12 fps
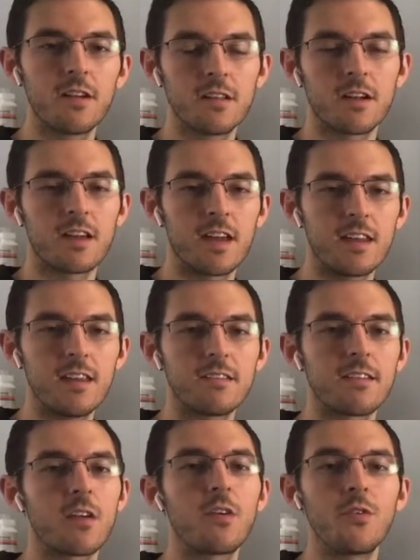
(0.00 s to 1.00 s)
and your
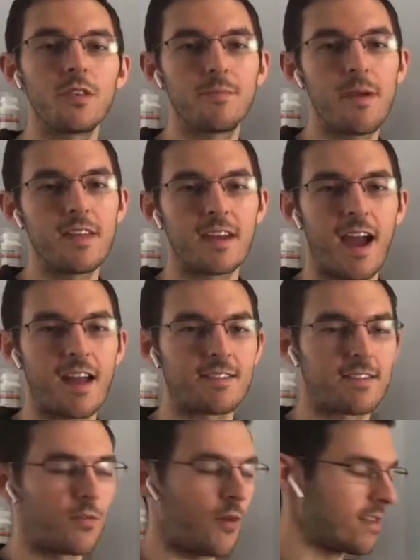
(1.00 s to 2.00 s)
kidneys are going to pay the
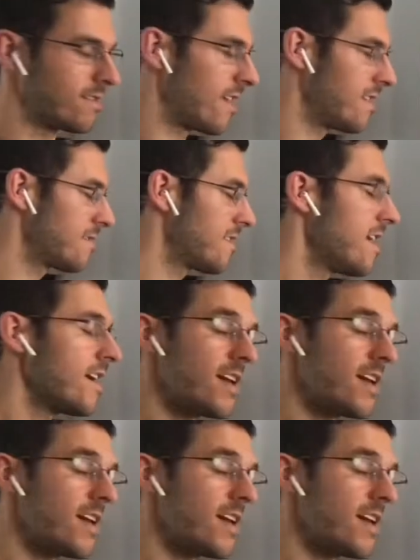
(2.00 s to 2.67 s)
consequences.